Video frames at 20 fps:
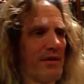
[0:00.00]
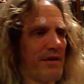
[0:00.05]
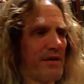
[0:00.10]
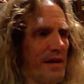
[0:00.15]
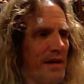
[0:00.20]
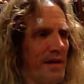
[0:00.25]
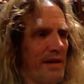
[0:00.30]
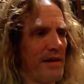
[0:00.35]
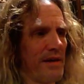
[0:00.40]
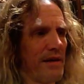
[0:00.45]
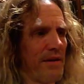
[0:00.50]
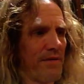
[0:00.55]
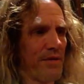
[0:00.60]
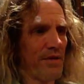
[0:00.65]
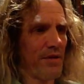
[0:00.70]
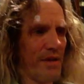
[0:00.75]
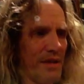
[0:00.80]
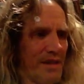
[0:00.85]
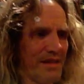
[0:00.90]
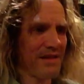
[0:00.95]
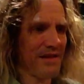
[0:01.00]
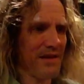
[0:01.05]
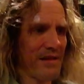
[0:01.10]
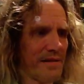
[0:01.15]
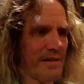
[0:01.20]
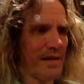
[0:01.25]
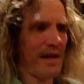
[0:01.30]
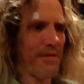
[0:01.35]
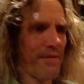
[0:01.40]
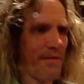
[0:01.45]
and if your list
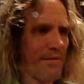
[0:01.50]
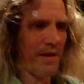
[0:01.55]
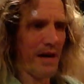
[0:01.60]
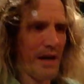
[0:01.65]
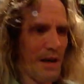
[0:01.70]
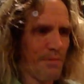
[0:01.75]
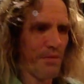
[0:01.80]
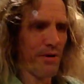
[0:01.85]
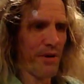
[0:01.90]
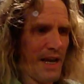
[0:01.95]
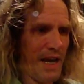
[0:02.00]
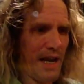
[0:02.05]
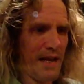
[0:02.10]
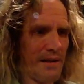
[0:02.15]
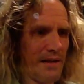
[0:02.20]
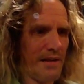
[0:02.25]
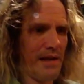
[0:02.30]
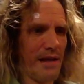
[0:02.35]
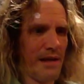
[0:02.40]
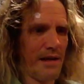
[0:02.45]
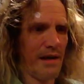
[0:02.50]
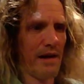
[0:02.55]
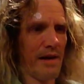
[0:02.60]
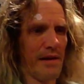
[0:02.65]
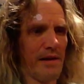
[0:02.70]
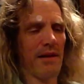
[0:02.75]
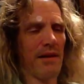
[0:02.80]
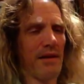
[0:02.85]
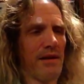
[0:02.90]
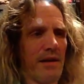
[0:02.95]
doesn't have a viable candidate on
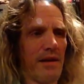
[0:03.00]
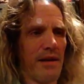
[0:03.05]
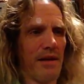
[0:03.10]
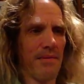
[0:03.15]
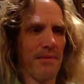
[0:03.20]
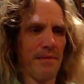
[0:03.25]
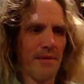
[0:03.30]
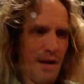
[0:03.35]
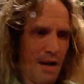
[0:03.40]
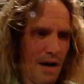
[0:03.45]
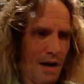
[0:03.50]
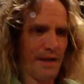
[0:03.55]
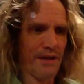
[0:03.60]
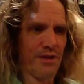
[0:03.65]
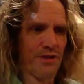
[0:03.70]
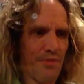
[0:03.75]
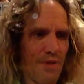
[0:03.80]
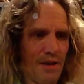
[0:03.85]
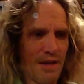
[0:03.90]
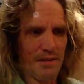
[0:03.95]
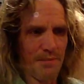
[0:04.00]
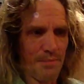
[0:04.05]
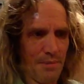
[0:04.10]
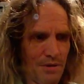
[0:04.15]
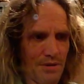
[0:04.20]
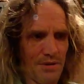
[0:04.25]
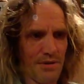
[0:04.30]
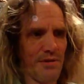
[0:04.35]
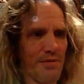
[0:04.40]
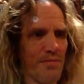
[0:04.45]
it, then the highest ranked
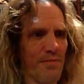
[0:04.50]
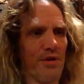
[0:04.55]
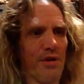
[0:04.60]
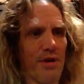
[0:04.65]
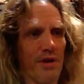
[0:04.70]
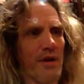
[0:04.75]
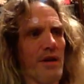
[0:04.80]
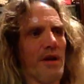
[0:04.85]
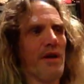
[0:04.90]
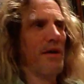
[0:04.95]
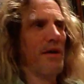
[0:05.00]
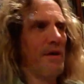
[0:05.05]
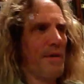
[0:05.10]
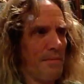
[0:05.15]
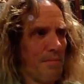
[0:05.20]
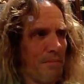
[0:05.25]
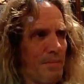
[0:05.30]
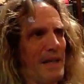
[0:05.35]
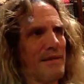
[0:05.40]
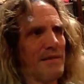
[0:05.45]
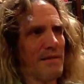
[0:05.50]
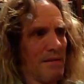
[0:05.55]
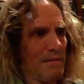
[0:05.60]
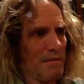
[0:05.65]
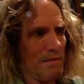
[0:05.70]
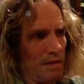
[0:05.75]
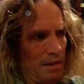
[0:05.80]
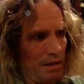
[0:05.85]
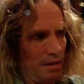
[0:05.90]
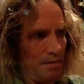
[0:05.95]
person would
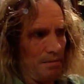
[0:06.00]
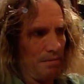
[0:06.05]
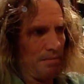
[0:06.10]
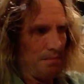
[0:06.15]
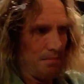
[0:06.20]
basically